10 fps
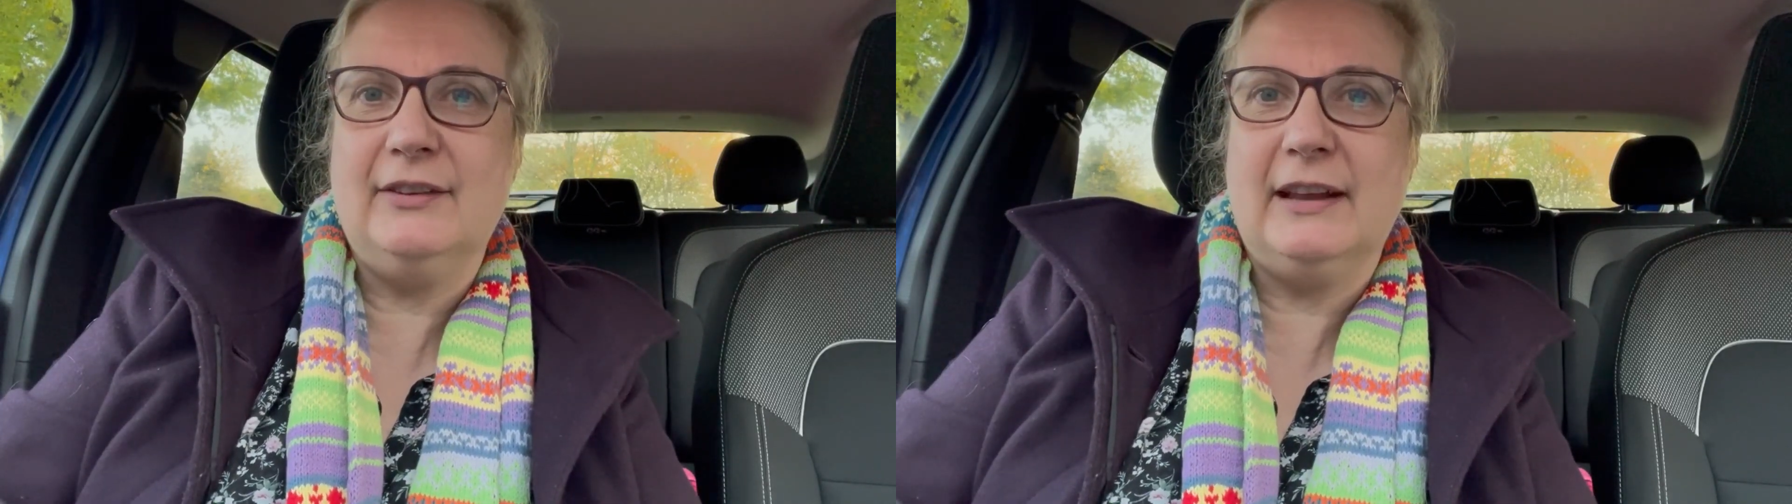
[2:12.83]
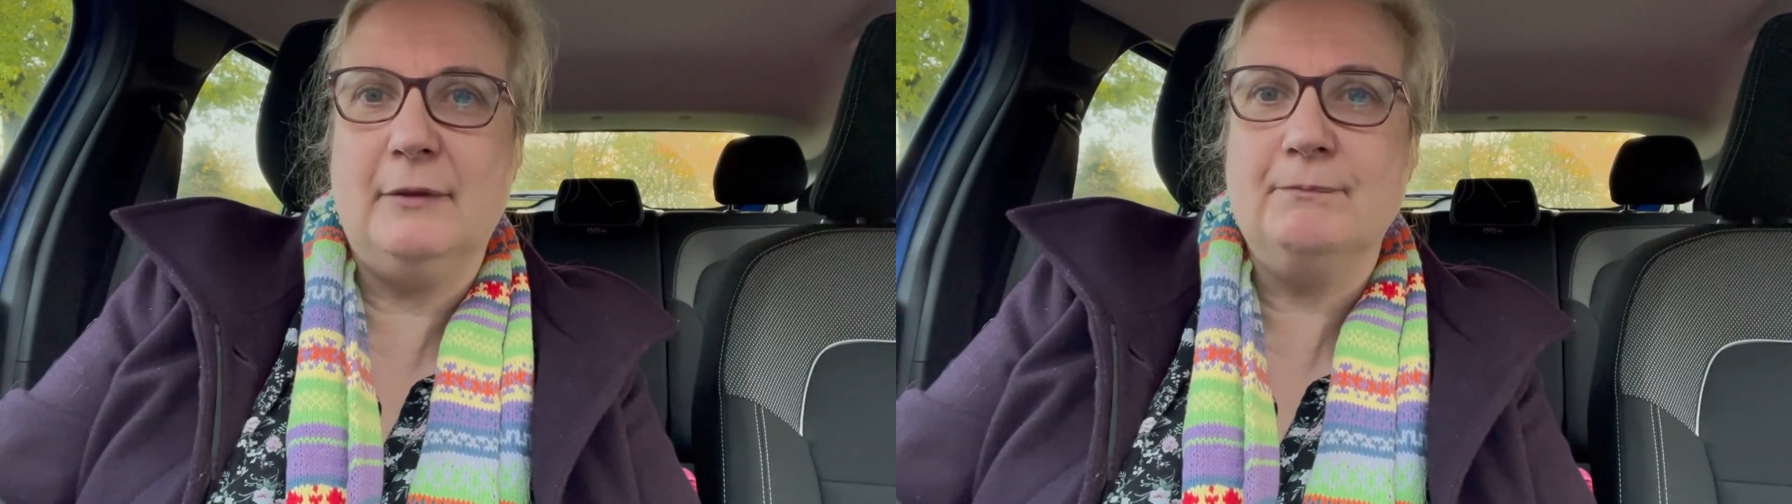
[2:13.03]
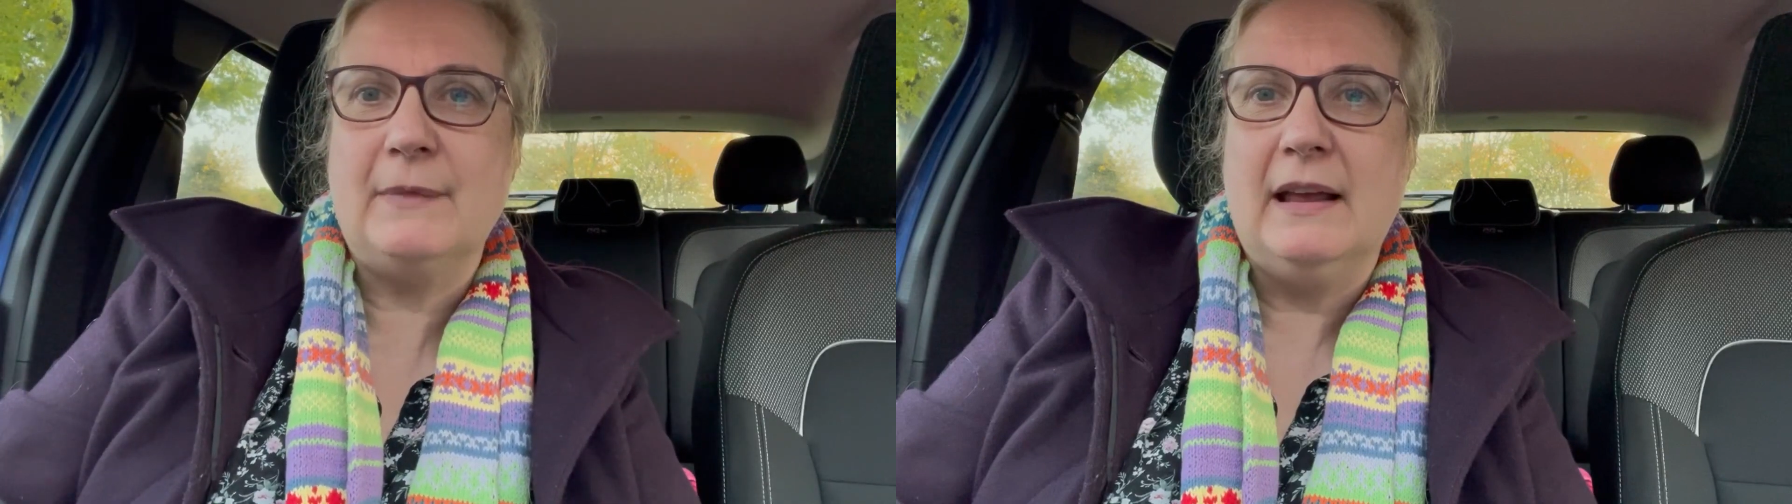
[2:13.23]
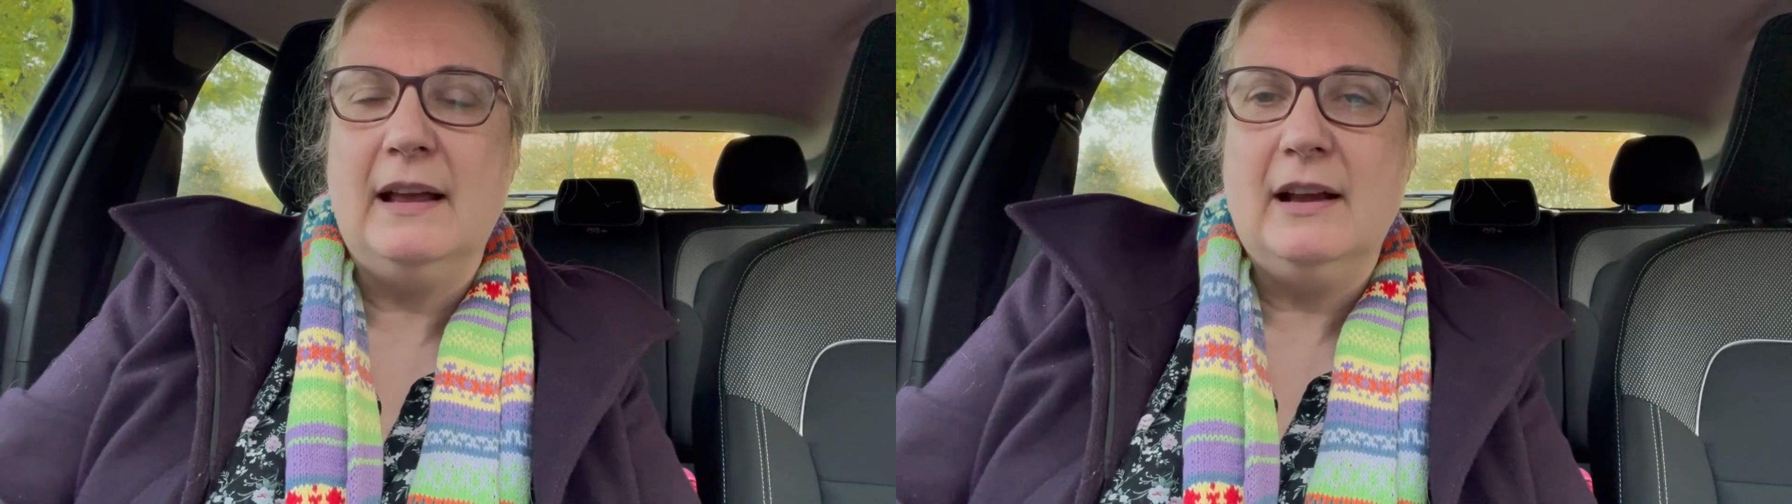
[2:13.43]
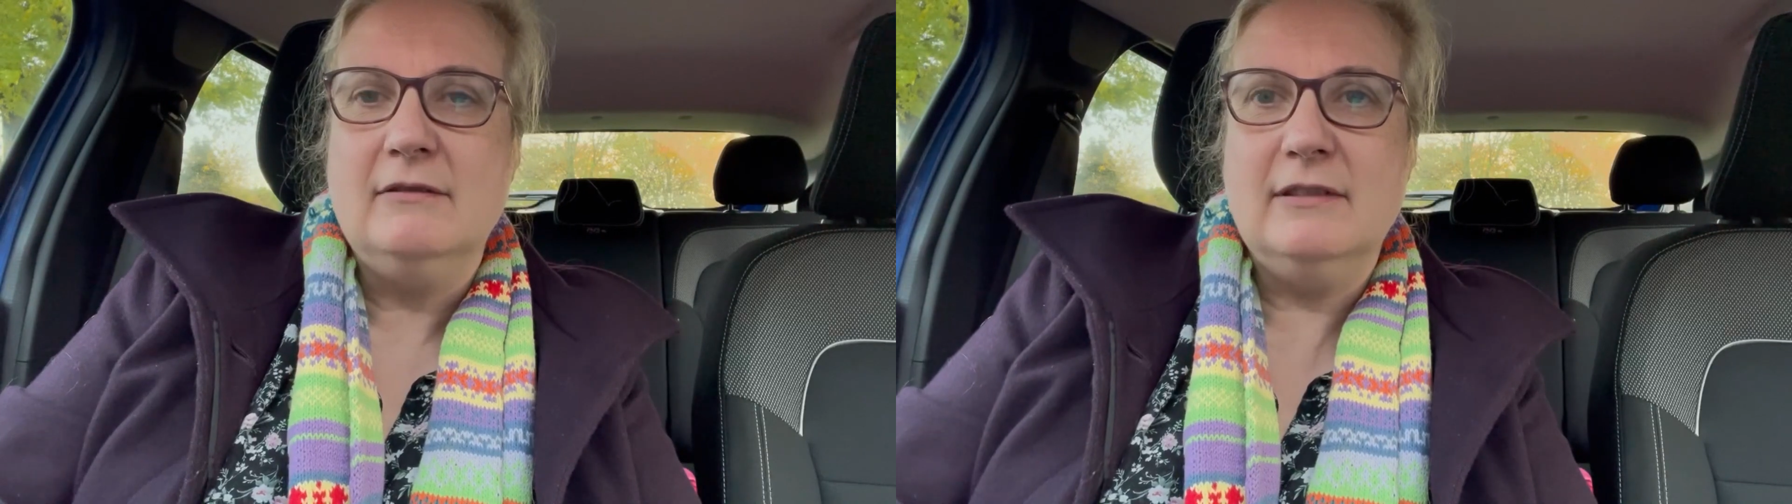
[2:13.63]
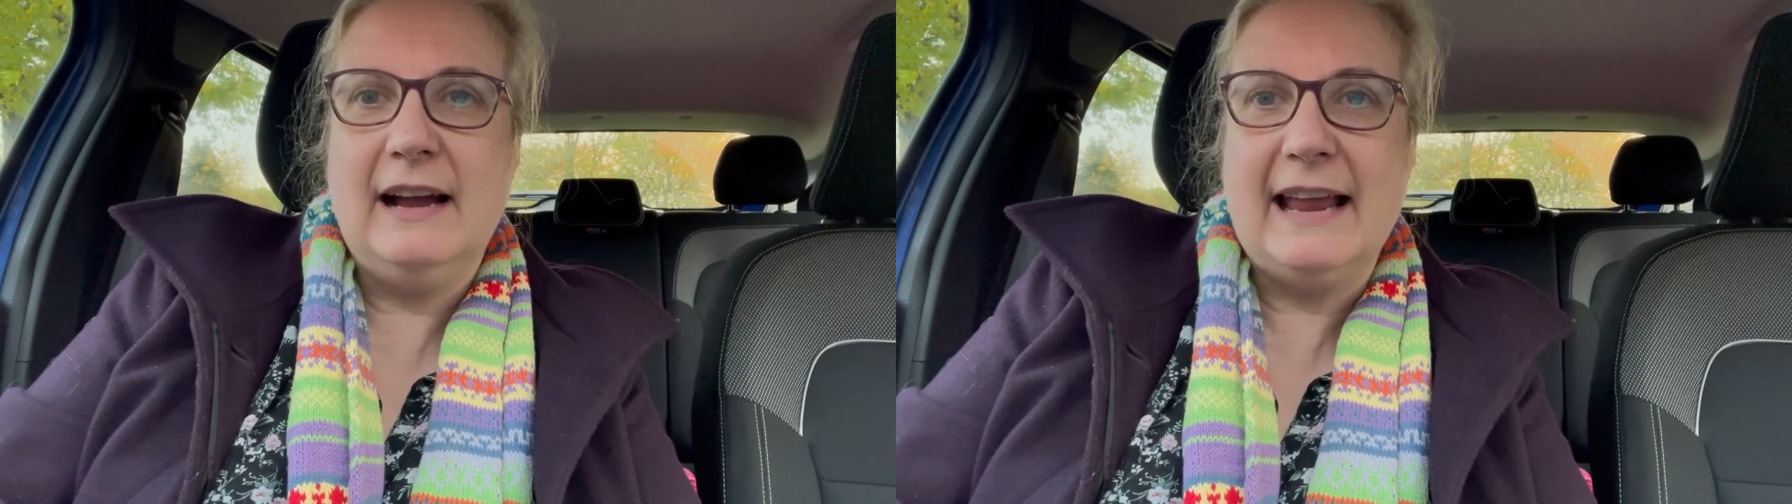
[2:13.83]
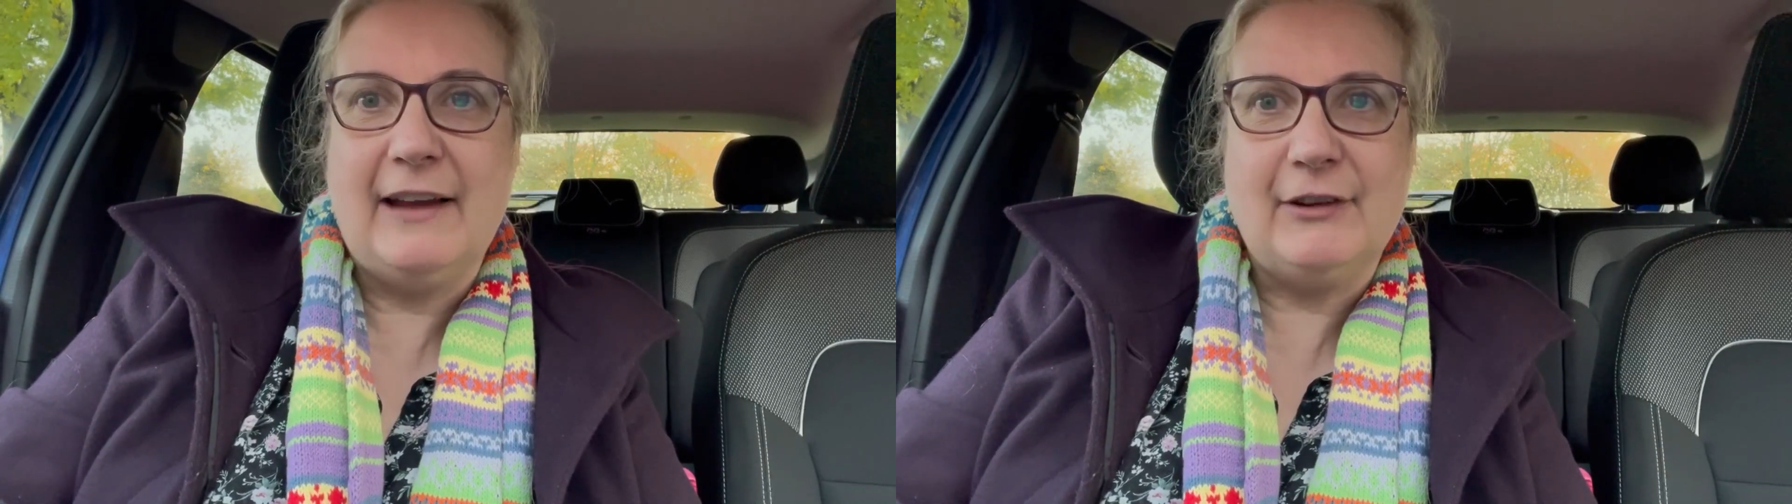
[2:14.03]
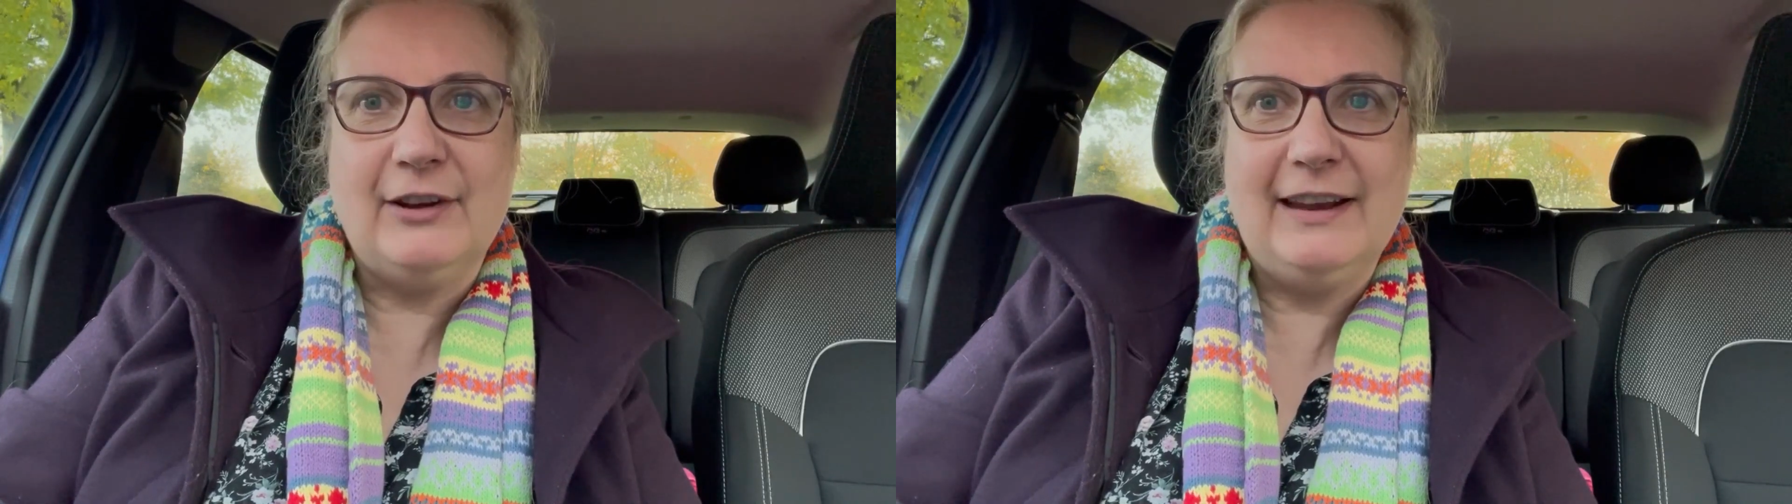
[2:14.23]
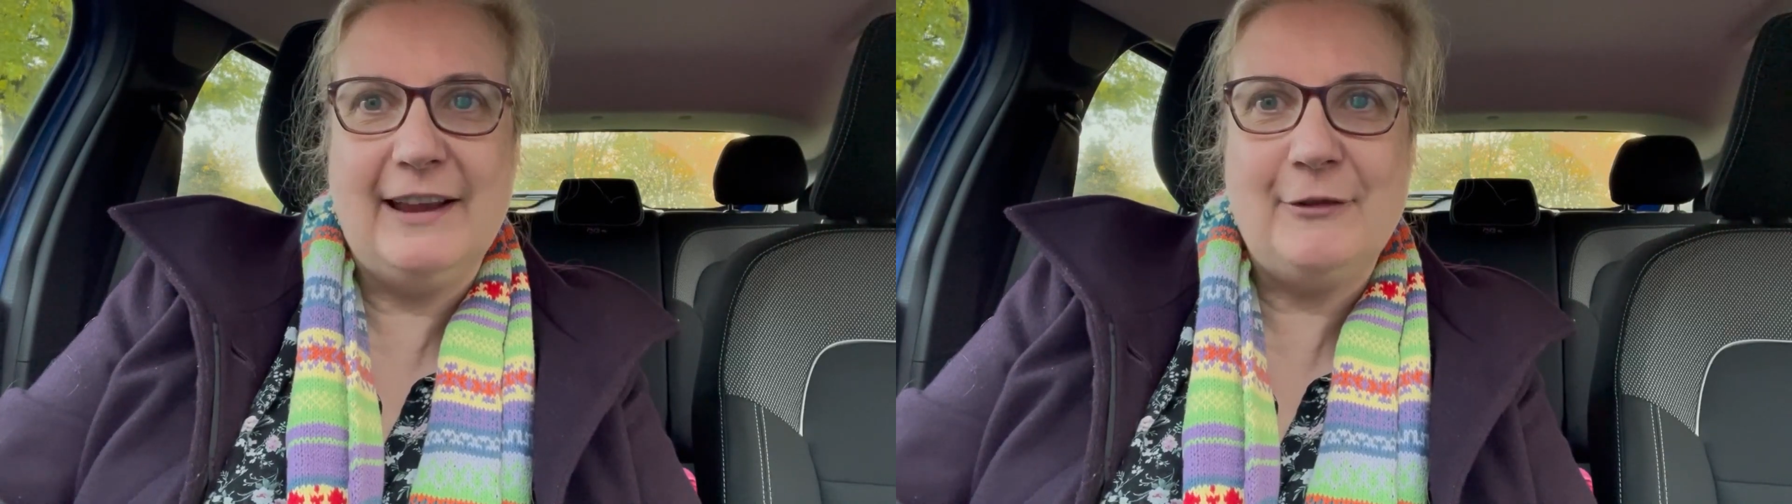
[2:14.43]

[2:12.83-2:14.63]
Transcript: So, right, have a good day,